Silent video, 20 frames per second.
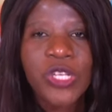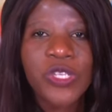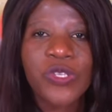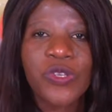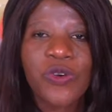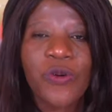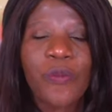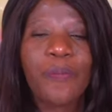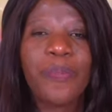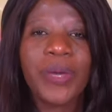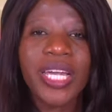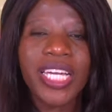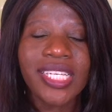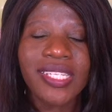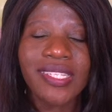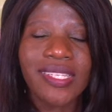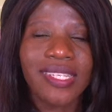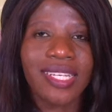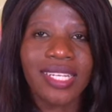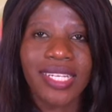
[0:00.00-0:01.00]
So
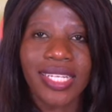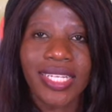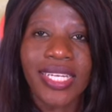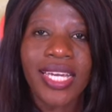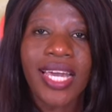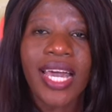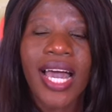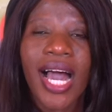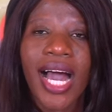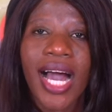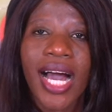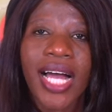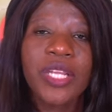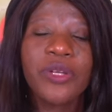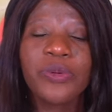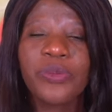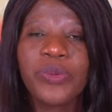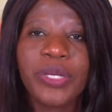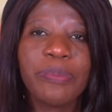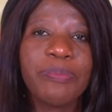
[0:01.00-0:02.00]
basically,
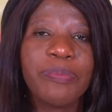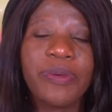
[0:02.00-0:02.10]
Halloween,